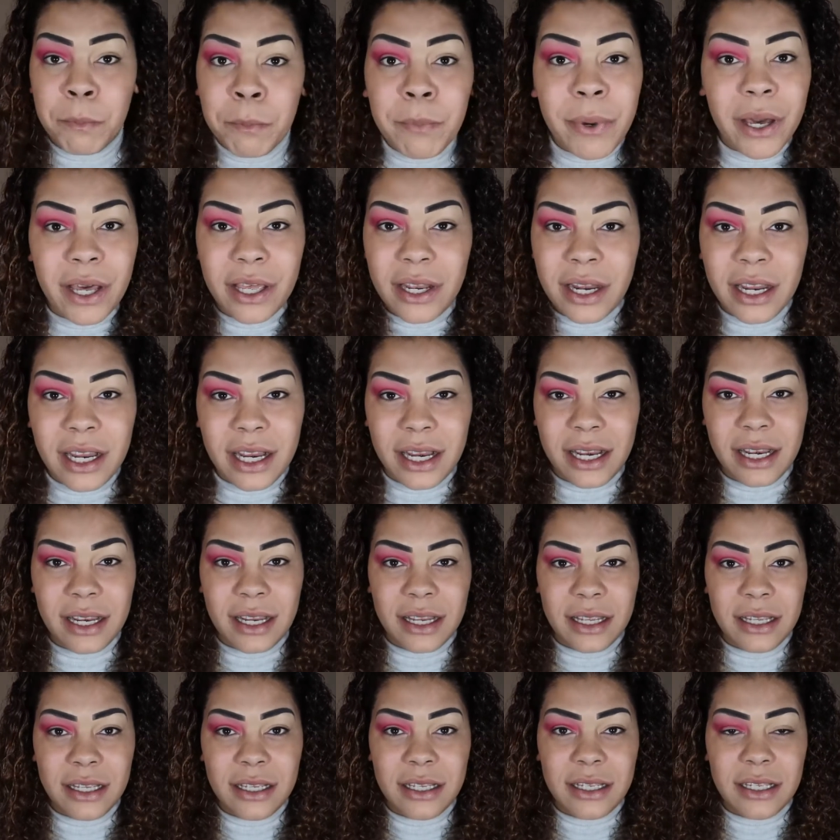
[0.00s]
butter.
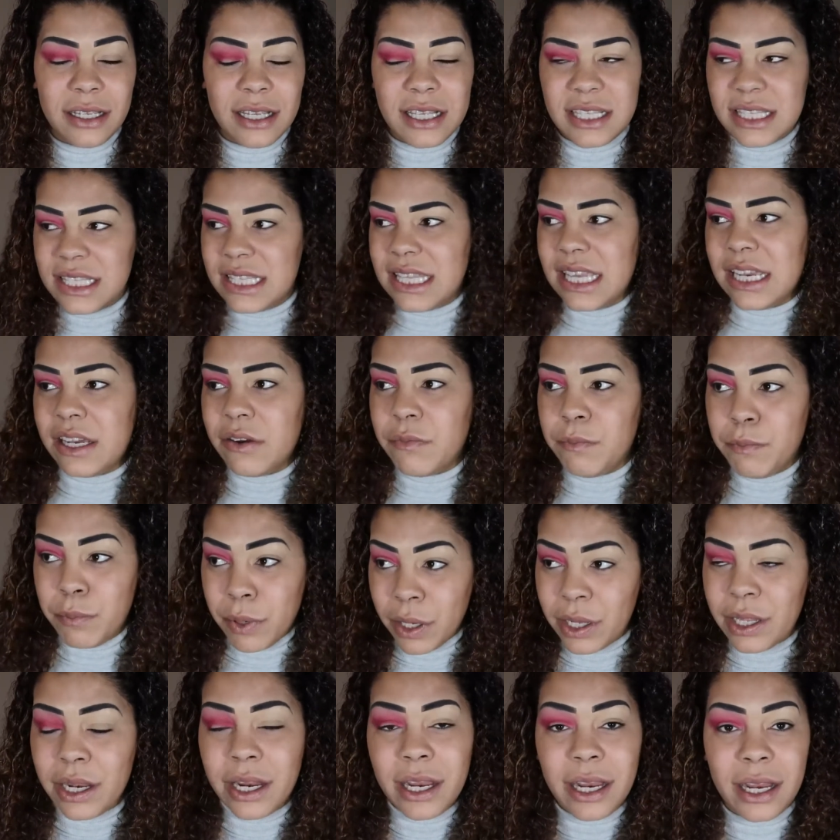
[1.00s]
A stick of
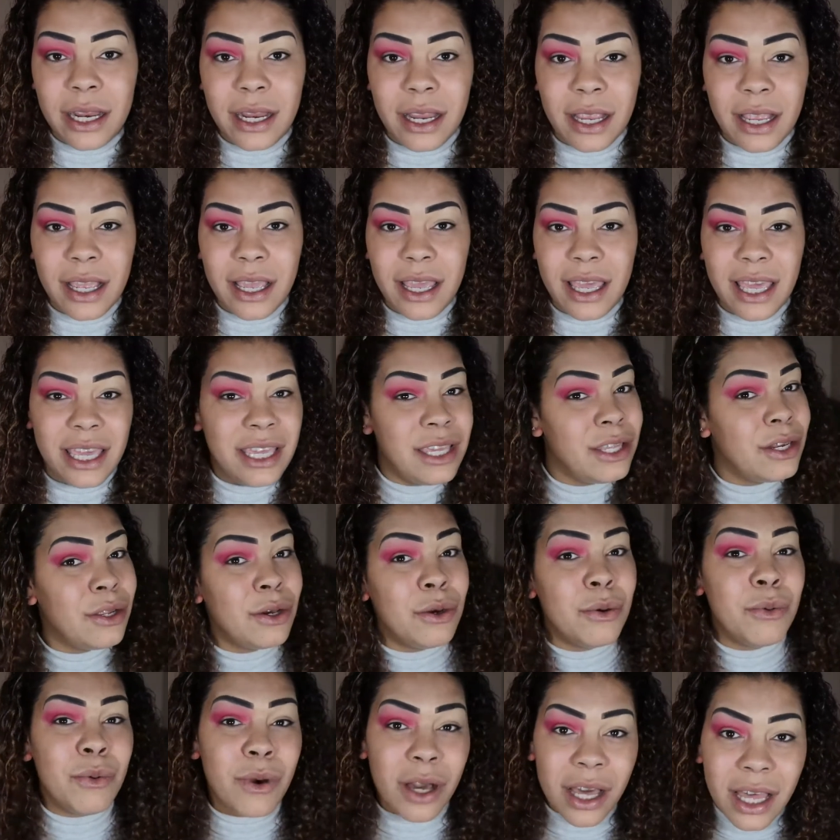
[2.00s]
butter. And you
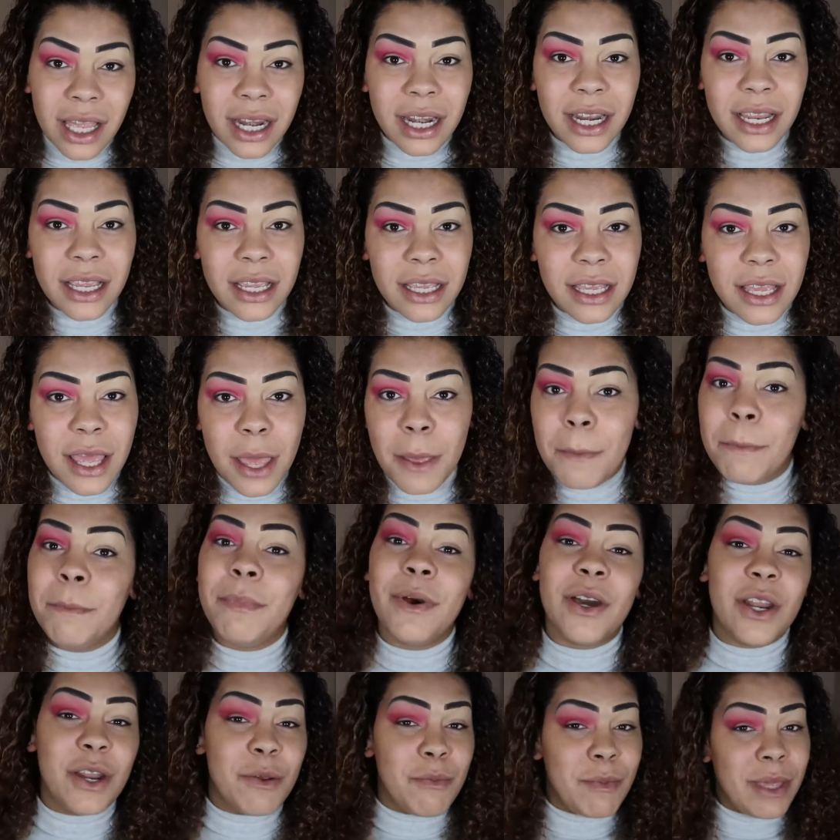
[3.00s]
know what?
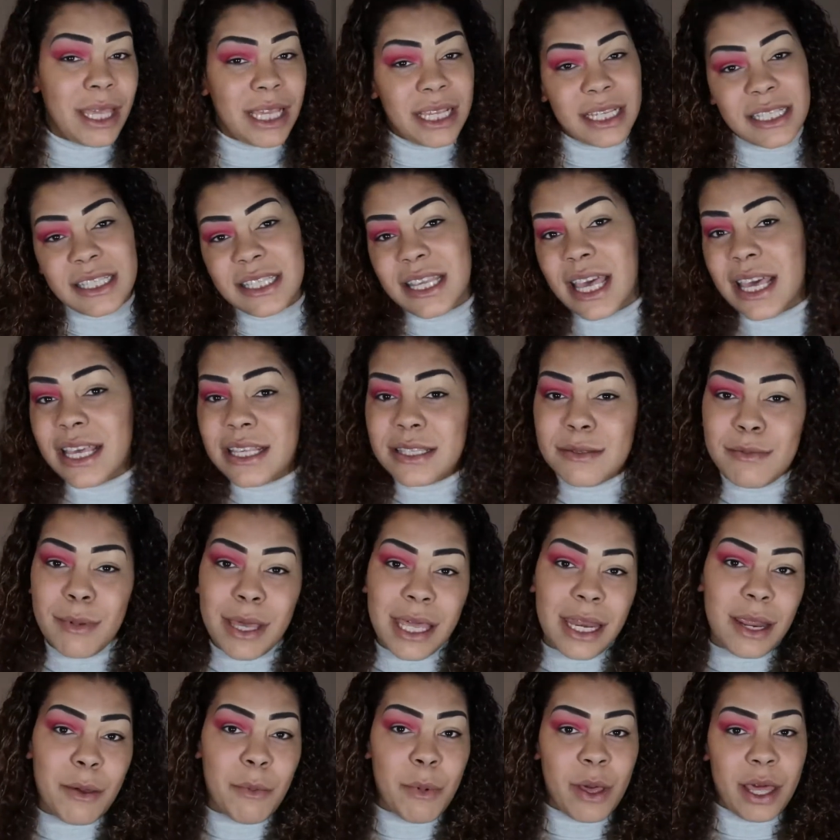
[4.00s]
Butter make it taste
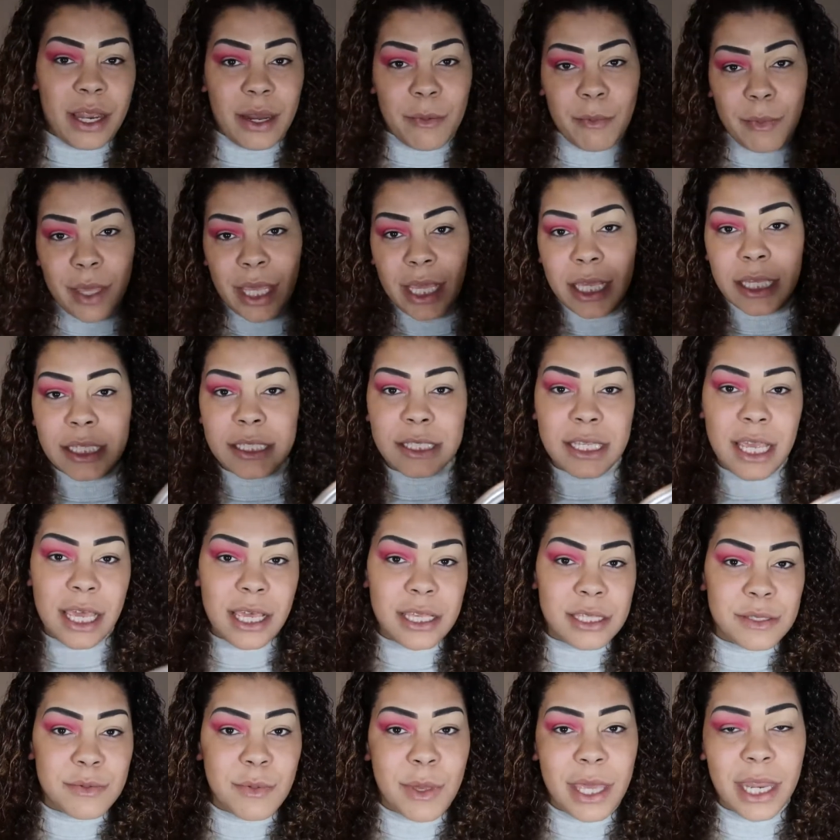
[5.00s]
better. Butter make it
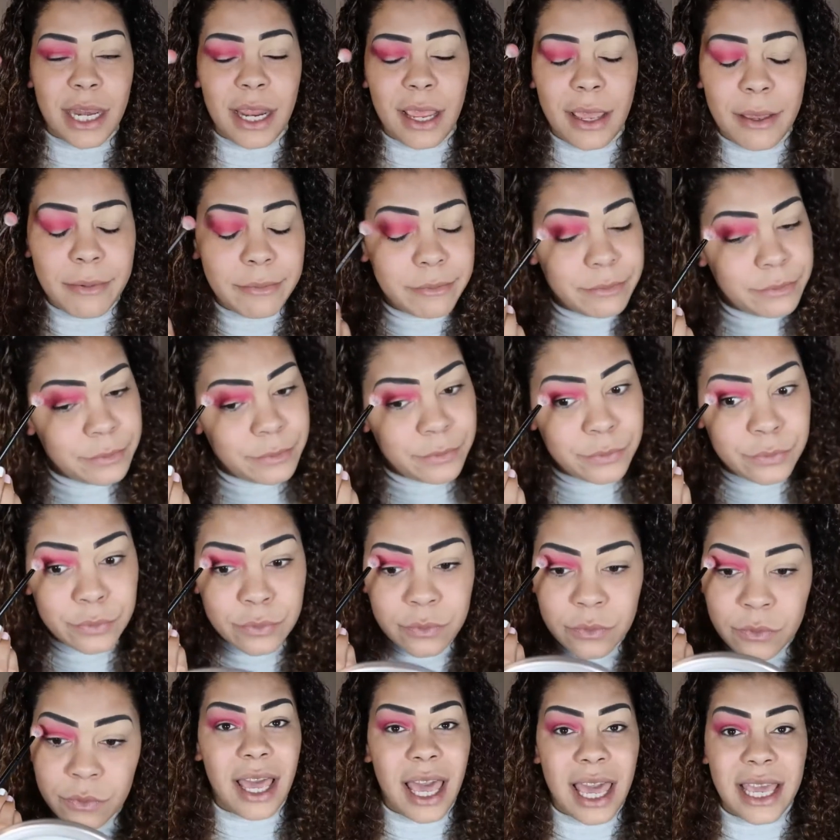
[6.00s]
taste better.
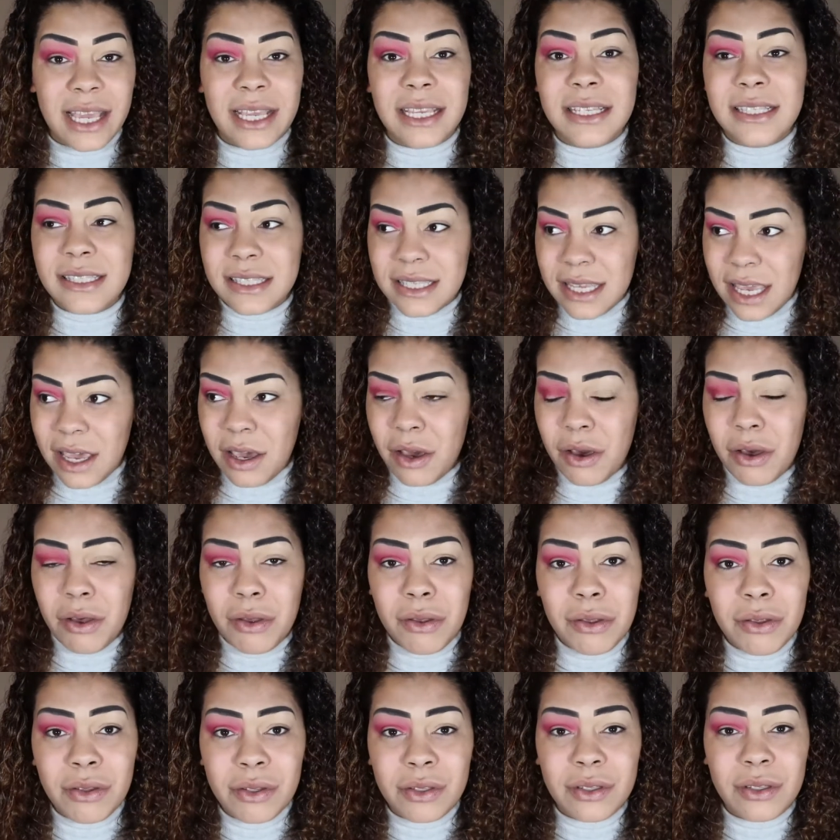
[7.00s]
I can
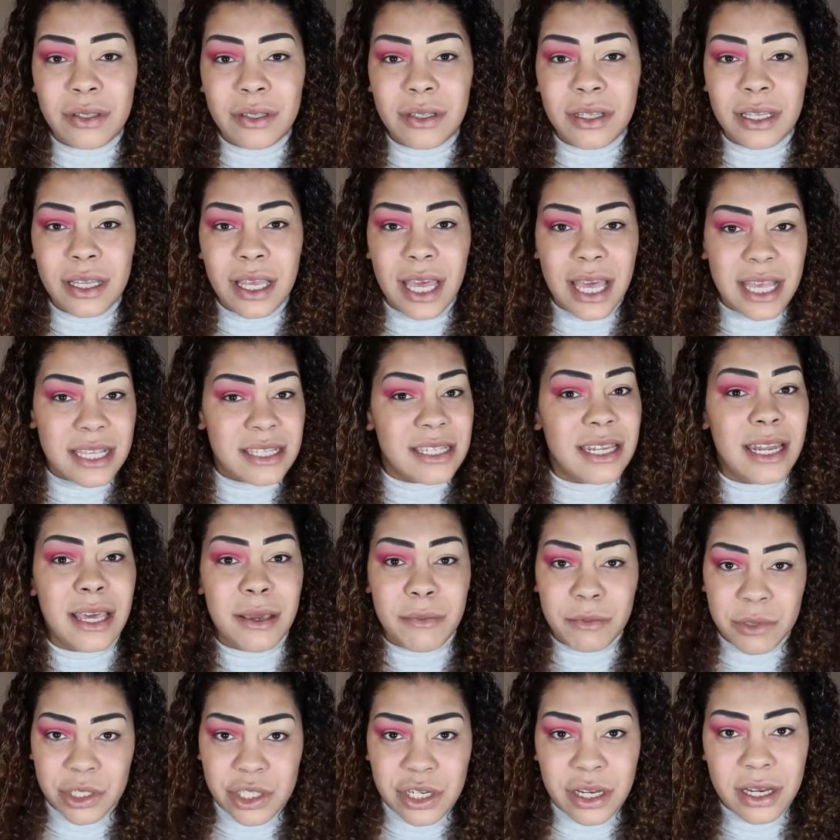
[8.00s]
tell, as an
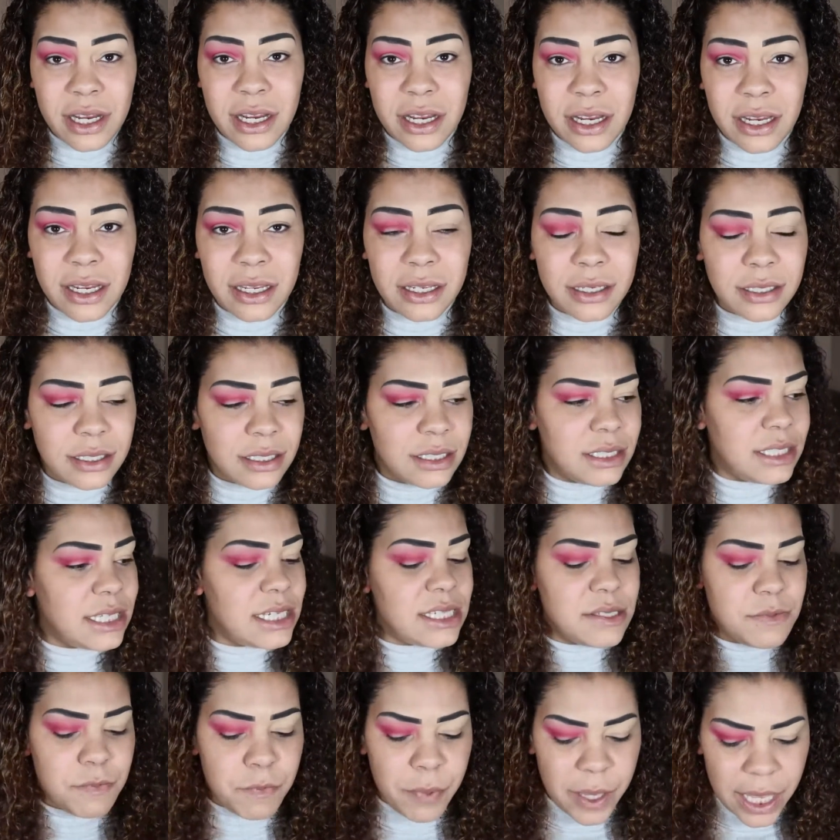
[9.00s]
amateur,
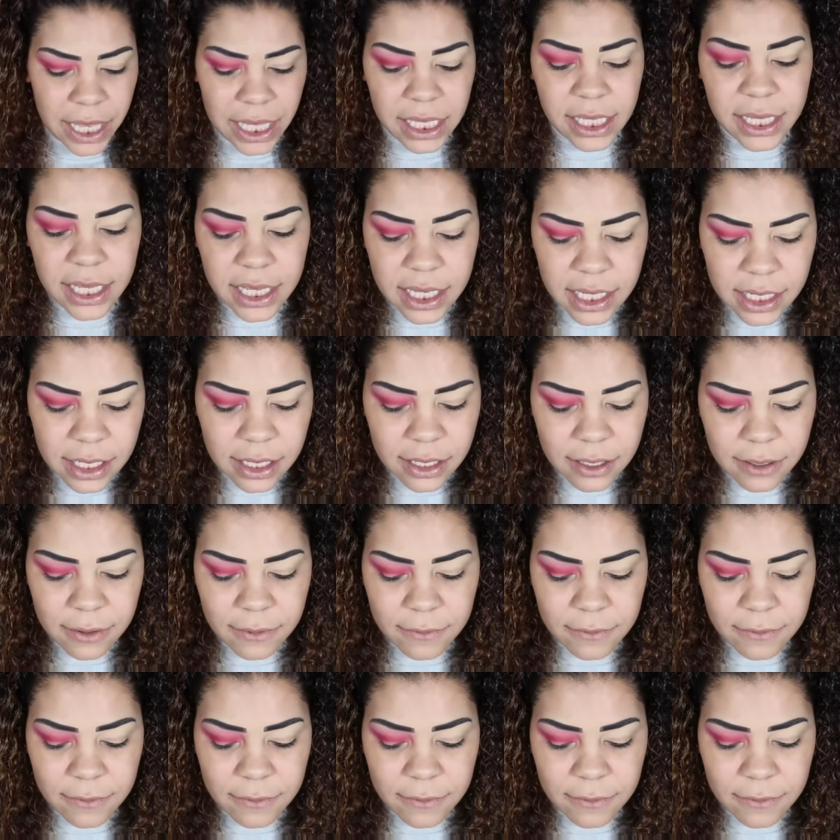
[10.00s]
this palette.